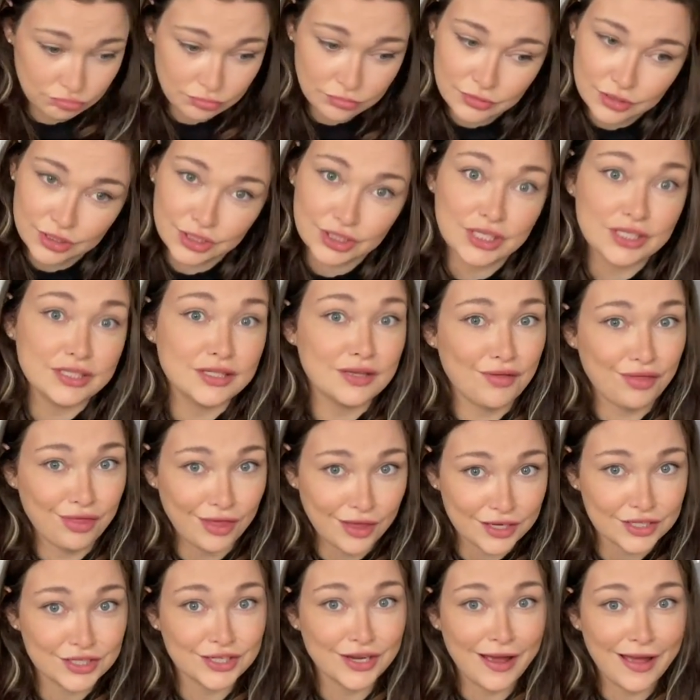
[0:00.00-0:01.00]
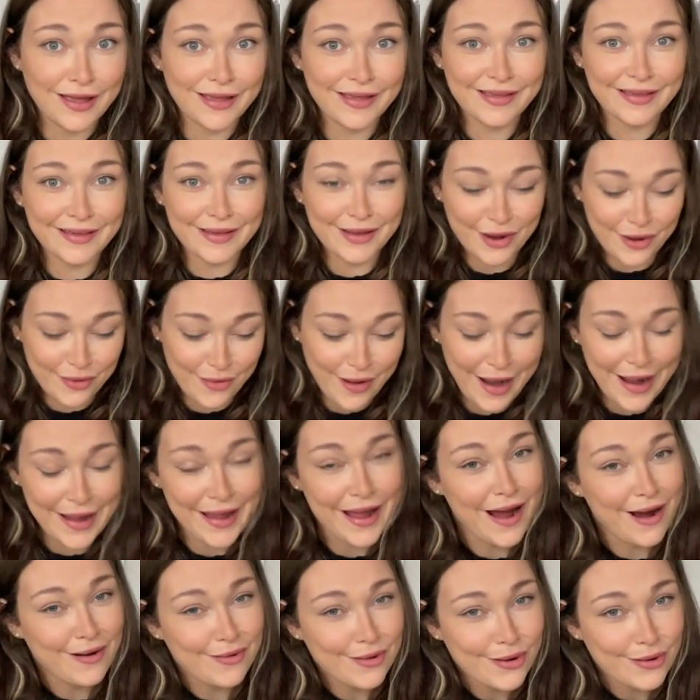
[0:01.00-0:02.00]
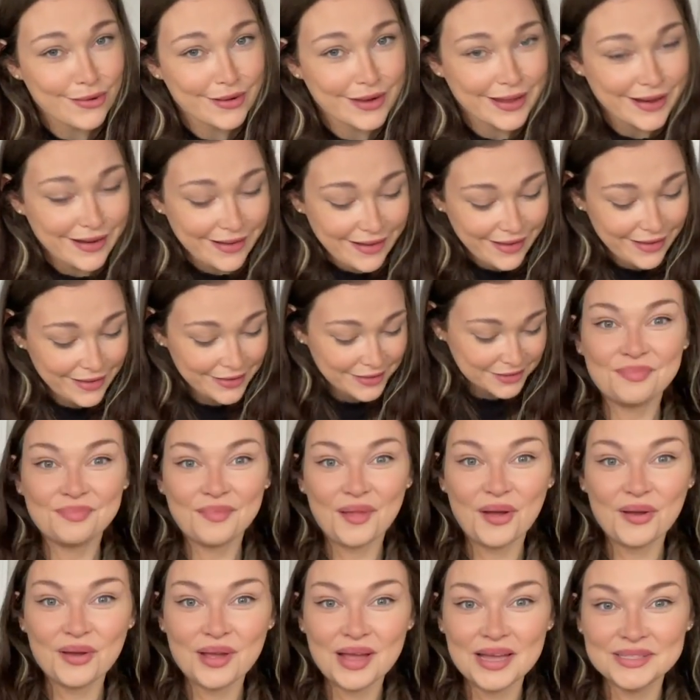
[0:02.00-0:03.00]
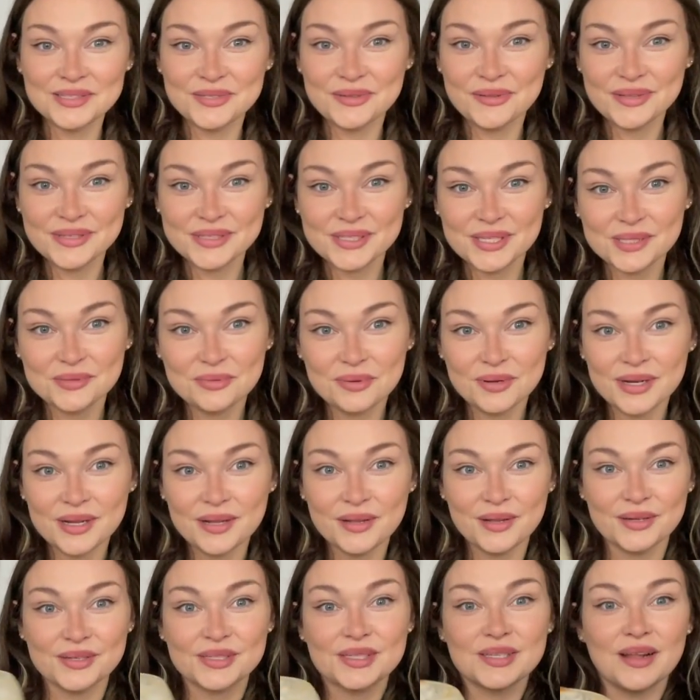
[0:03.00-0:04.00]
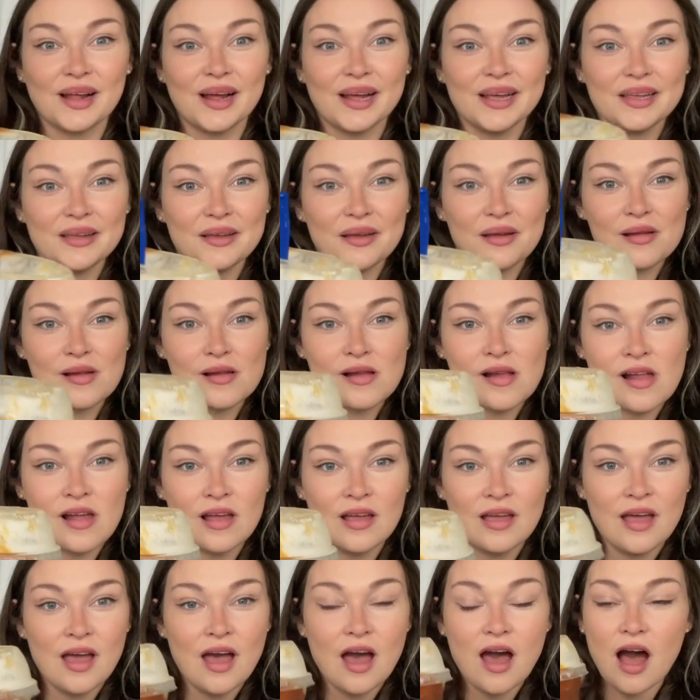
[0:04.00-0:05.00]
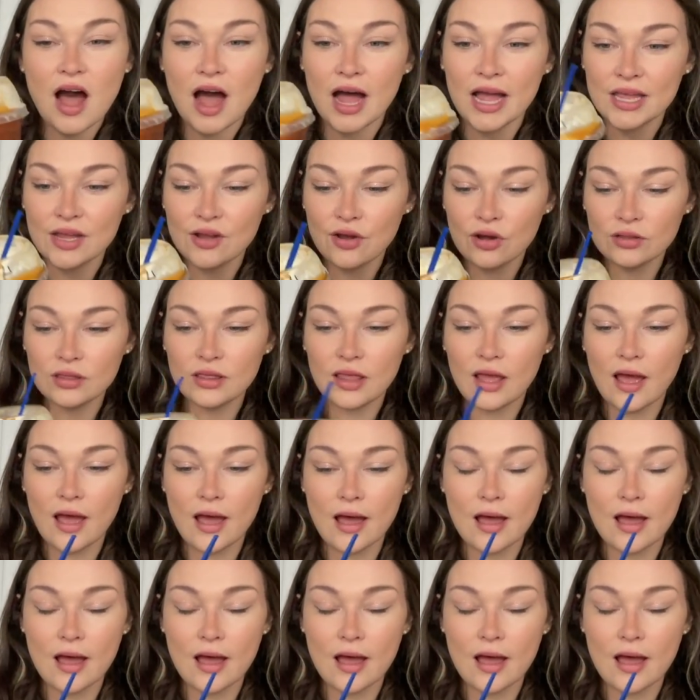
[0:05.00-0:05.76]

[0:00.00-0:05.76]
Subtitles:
she's a thick shake. All right, I'll go get it. Okay, so this is what it looks like. I got the